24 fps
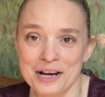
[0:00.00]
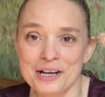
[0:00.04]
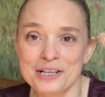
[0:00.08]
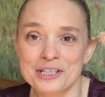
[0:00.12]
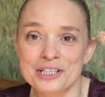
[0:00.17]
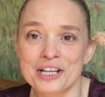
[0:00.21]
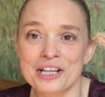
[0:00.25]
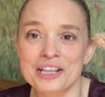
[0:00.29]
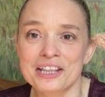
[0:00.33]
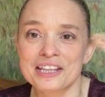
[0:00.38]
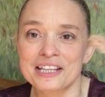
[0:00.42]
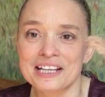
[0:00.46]

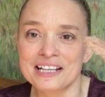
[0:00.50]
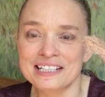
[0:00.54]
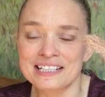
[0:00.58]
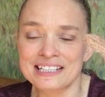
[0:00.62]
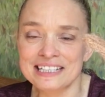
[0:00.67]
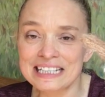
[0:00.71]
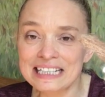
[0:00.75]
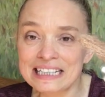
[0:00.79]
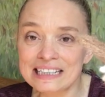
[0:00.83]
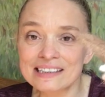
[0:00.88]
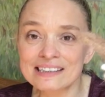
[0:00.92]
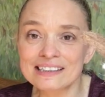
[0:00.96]
So this
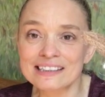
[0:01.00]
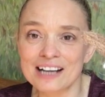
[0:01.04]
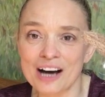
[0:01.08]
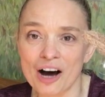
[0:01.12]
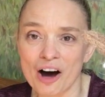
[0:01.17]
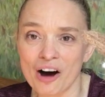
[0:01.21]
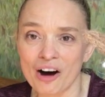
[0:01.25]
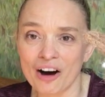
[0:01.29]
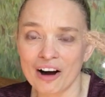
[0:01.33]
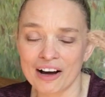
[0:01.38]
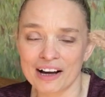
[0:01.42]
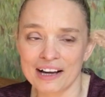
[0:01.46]
little
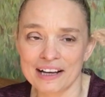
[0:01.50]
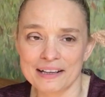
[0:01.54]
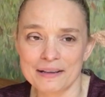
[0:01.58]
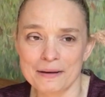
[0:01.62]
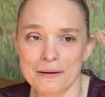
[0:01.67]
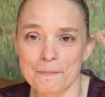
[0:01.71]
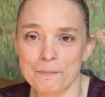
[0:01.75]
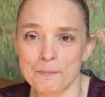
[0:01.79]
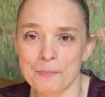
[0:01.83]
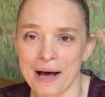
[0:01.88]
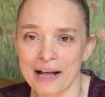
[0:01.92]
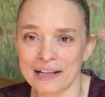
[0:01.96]
guy,
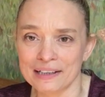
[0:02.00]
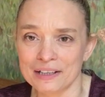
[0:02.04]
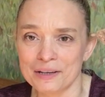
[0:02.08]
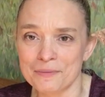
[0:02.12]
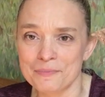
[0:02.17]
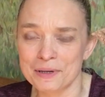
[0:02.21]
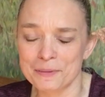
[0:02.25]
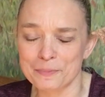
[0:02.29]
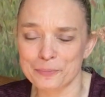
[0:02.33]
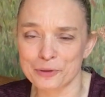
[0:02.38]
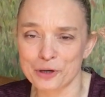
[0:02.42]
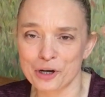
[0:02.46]
Bella
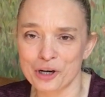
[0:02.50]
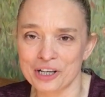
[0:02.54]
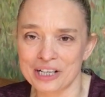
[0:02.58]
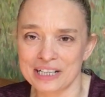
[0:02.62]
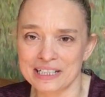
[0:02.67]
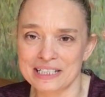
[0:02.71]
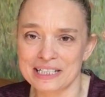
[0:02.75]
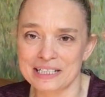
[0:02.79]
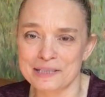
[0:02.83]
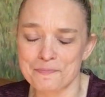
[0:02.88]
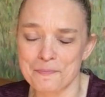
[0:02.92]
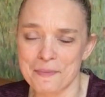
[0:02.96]

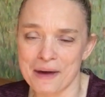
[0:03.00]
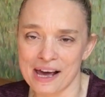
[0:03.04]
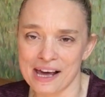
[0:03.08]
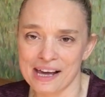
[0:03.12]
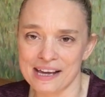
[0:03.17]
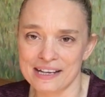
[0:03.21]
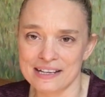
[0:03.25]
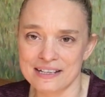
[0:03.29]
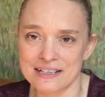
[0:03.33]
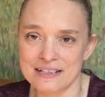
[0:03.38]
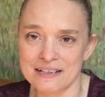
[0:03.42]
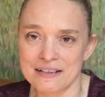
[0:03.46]
McBride, has
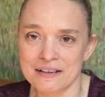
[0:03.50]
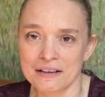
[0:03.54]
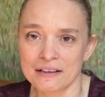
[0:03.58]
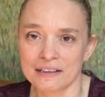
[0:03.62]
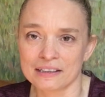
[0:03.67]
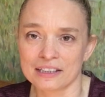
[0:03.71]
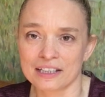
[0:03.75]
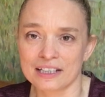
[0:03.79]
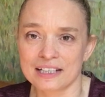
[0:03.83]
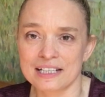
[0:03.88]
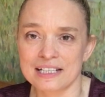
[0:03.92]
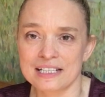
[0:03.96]
made.
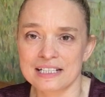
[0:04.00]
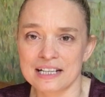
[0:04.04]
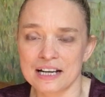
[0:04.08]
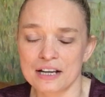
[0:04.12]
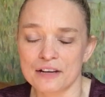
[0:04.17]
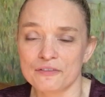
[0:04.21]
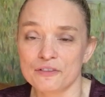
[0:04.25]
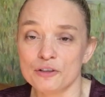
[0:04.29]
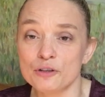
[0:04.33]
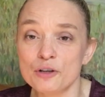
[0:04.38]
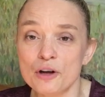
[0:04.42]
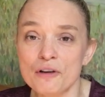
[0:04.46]
Like I
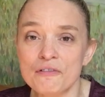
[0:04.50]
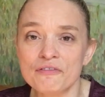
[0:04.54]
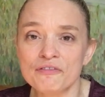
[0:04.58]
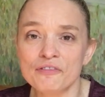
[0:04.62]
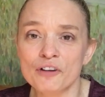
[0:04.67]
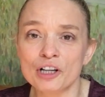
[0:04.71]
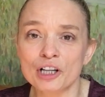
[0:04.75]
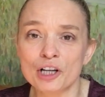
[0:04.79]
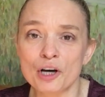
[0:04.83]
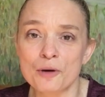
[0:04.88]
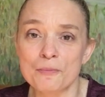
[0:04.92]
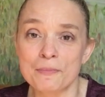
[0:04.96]
say, if you don't
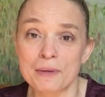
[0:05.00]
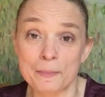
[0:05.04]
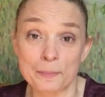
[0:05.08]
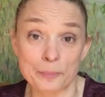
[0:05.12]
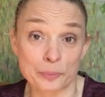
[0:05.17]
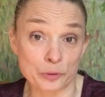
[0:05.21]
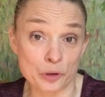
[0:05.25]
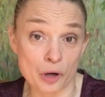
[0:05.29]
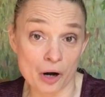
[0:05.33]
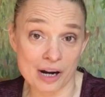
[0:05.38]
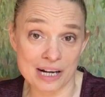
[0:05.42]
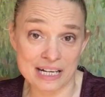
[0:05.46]
follow
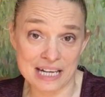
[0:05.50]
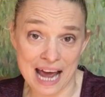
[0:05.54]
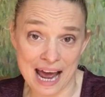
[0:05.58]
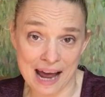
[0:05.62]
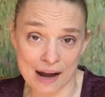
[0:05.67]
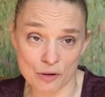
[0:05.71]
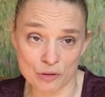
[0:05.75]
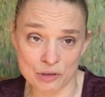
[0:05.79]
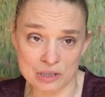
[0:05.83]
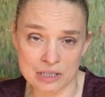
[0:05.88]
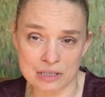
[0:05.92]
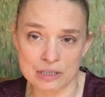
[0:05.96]
McBride
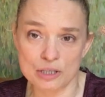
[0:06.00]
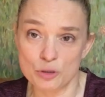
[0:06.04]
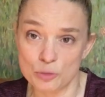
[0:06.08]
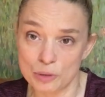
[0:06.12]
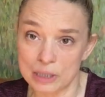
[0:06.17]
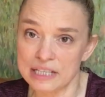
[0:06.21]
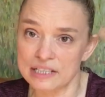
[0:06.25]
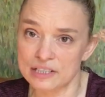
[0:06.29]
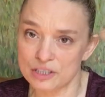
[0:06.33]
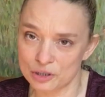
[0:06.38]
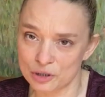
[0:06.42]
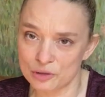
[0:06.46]
House, you
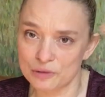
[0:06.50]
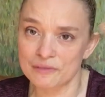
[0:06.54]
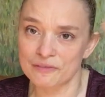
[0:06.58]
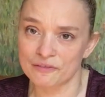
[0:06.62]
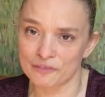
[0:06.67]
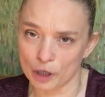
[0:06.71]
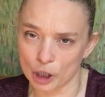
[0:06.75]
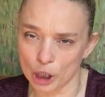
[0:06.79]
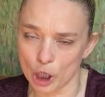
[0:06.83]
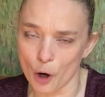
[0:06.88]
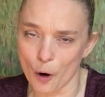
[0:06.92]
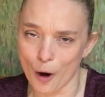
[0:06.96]
need to
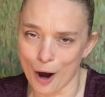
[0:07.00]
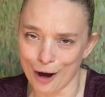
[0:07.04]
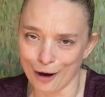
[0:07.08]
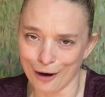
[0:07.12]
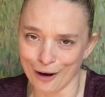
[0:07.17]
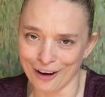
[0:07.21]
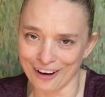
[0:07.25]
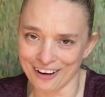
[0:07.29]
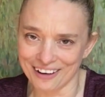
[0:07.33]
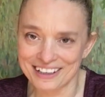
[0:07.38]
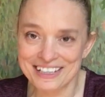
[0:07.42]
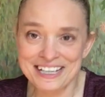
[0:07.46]
follow
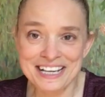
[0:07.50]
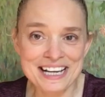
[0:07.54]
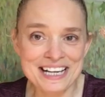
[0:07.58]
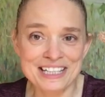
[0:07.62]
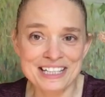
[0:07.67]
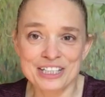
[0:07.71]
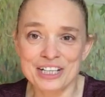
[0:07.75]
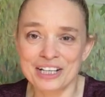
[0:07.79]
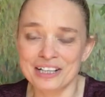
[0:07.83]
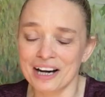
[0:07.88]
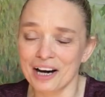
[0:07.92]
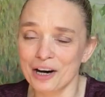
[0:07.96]
her.
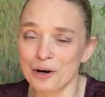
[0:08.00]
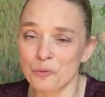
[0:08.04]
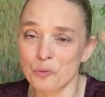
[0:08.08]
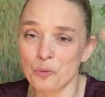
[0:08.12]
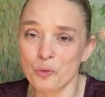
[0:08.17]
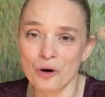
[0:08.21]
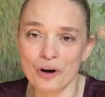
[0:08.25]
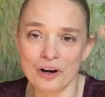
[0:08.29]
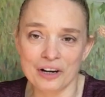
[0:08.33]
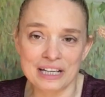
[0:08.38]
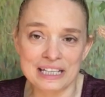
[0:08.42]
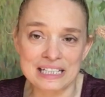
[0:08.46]
Her
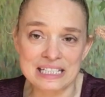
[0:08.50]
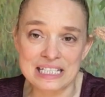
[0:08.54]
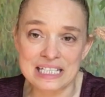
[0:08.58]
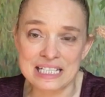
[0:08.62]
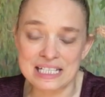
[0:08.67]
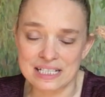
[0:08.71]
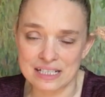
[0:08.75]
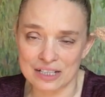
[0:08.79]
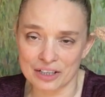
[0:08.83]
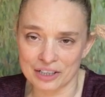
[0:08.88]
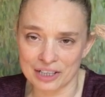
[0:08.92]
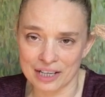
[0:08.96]
work is
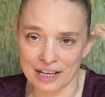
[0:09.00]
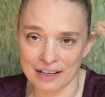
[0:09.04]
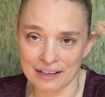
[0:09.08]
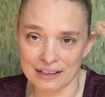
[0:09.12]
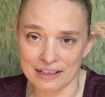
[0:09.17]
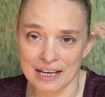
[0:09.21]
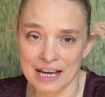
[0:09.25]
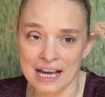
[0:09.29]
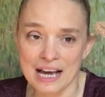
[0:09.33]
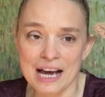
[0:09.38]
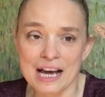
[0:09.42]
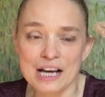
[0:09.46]
stunning.
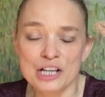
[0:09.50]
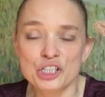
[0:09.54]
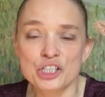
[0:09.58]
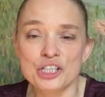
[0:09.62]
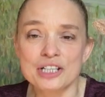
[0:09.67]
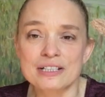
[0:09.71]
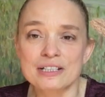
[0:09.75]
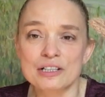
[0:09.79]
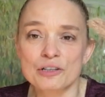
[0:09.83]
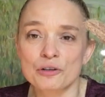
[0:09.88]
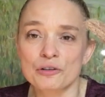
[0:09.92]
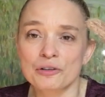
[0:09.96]

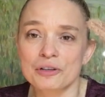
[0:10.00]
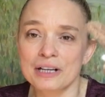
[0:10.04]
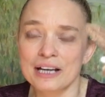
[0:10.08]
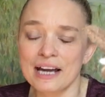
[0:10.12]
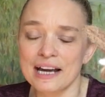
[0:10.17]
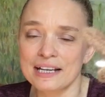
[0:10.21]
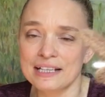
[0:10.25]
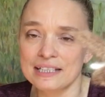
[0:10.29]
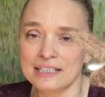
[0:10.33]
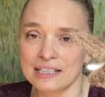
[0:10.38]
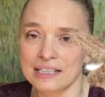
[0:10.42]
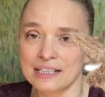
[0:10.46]
She's
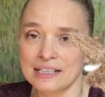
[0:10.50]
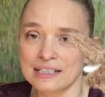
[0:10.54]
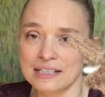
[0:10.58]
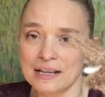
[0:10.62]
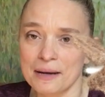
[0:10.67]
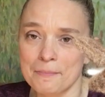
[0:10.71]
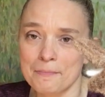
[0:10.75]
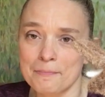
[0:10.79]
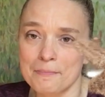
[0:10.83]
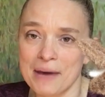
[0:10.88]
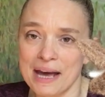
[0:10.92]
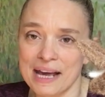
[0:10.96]
created
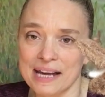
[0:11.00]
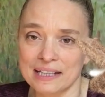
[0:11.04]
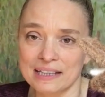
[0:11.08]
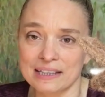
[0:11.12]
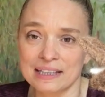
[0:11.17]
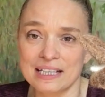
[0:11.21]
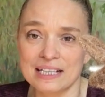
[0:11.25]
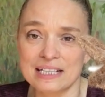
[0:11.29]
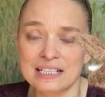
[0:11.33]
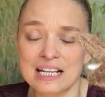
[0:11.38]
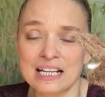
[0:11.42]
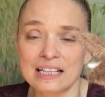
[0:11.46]
and made
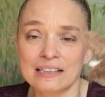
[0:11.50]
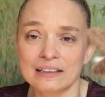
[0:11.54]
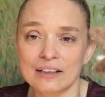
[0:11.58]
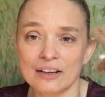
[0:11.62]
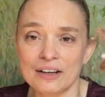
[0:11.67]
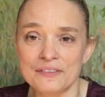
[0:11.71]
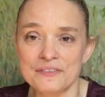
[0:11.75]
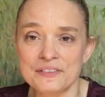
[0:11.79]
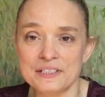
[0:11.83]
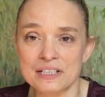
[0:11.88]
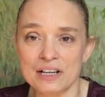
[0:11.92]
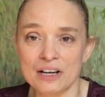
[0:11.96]
this
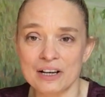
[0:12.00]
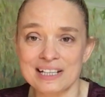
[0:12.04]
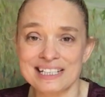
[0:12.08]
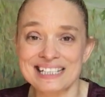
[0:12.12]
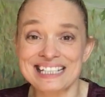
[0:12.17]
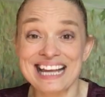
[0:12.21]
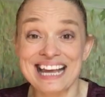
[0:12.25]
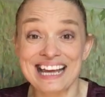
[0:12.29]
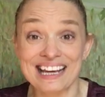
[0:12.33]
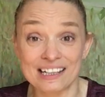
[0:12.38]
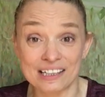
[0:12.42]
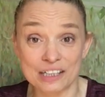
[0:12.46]
life-size
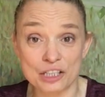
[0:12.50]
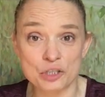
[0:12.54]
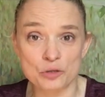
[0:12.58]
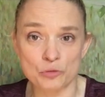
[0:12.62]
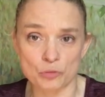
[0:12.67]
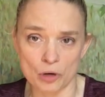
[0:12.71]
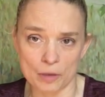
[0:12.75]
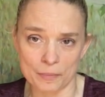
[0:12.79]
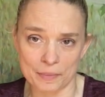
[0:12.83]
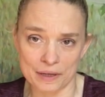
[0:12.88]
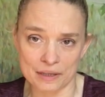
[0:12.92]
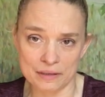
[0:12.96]
English
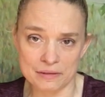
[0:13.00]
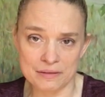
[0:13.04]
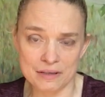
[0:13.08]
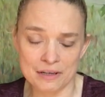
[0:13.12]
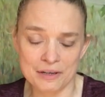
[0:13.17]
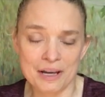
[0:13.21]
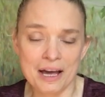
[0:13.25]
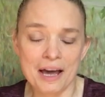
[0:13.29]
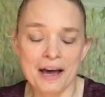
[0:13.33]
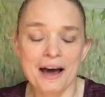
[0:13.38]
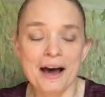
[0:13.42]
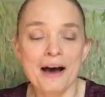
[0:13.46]
robin
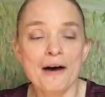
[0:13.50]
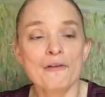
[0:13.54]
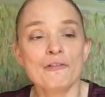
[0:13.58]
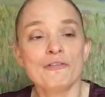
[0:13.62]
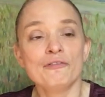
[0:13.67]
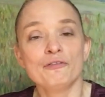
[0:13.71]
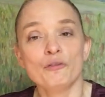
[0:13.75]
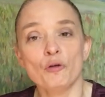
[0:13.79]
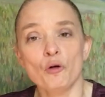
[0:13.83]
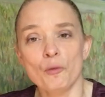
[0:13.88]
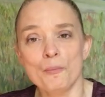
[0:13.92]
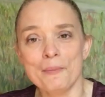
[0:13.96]

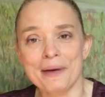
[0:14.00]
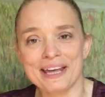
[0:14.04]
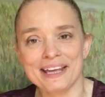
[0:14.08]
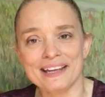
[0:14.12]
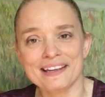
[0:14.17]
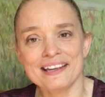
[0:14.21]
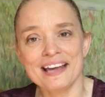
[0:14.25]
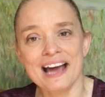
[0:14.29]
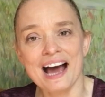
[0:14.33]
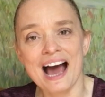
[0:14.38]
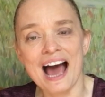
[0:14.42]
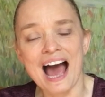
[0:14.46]
for
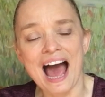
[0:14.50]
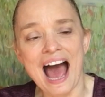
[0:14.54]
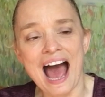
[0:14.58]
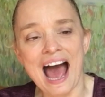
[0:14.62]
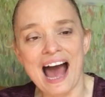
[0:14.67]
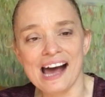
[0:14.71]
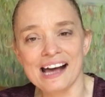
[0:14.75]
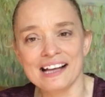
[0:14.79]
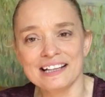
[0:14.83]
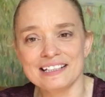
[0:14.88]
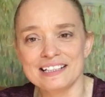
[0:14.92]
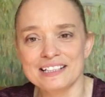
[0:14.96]
me.
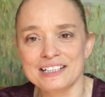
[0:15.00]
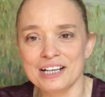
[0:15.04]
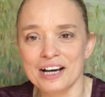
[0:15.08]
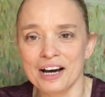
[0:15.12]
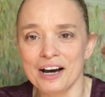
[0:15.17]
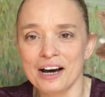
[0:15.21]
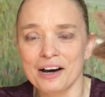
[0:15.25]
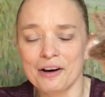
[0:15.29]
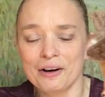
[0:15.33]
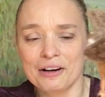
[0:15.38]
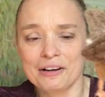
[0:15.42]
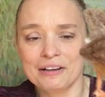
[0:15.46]
And
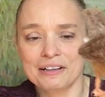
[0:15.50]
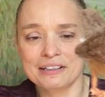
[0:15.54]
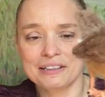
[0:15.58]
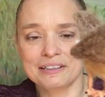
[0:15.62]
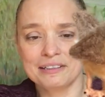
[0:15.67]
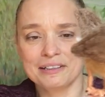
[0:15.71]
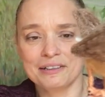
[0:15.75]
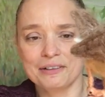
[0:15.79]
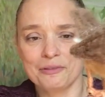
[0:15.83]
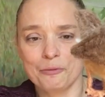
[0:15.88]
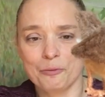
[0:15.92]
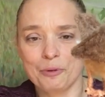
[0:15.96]
uh,
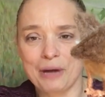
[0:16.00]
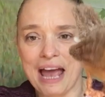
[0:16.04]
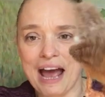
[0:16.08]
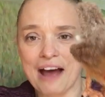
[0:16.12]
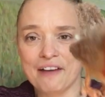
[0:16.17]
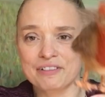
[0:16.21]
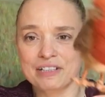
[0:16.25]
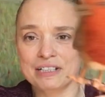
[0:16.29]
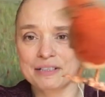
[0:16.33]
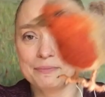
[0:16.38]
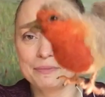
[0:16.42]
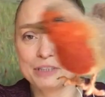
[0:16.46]
we
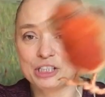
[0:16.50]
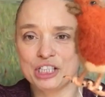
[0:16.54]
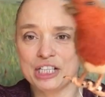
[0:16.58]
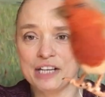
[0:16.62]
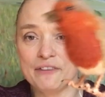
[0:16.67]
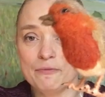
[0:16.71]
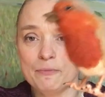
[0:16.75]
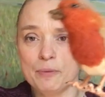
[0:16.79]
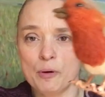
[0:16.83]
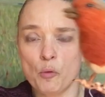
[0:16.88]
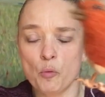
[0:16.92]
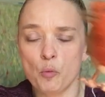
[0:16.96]
have some, she
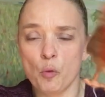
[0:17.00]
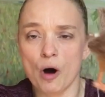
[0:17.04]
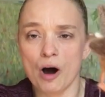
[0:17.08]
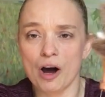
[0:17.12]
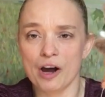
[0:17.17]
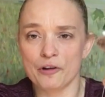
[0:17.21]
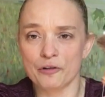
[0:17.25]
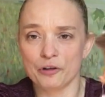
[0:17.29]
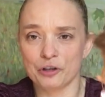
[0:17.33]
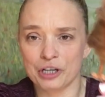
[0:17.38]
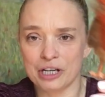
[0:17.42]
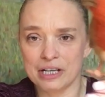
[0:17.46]
even put
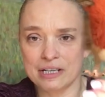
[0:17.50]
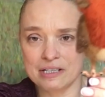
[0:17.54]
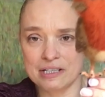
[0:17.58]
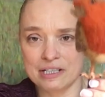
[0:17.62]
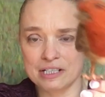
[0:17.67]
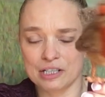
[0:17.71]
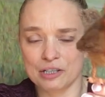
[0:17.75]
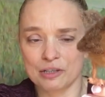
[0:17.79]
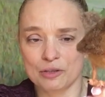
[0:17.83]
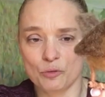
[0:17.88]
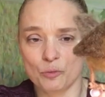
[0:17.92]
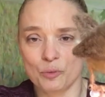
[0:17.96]
wire on it
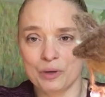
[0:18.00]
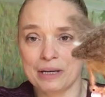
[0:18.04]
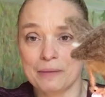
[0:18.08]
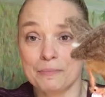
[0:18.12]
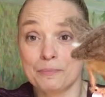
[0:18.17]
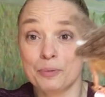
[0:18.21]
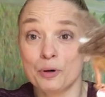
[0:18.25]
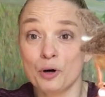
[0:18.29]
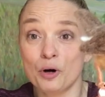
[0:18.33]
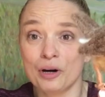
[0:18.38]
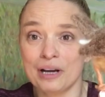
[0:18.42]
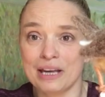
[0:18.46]
so that we can
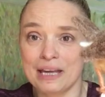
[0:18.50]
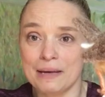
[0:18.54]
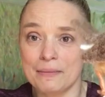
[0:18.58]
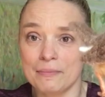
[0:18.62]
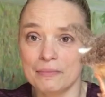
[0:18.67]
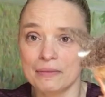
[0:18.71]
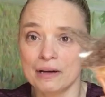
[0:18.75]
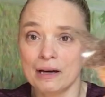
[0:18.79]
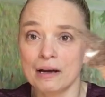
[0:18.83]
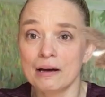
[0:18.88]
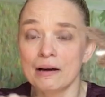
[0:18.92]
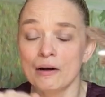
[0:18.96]
put
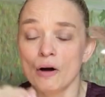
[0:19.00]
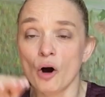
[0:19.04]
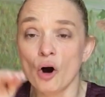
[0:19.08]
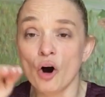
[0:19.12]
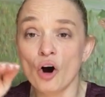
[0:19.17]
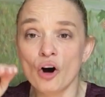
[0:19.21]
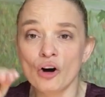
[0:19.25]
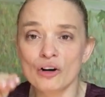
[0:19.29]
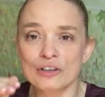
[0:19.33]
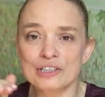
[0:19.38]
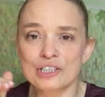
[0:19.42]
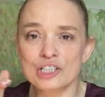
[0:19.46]
him
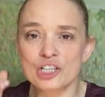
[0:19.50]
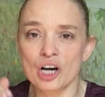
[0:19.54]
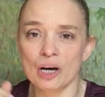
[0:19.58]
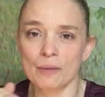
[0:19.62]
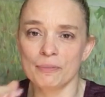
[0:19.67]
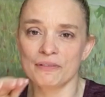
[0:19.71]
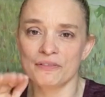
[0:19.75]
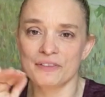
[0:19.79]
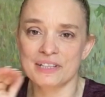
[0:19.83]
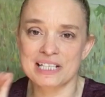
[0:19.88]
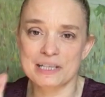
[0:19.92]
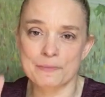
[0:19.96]
on
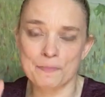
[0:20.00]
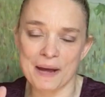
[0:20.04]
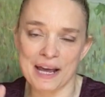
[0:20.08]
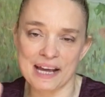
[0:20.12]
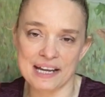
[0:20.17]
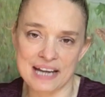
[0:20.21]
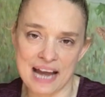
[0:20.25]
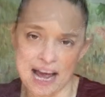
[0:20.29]
top of the spade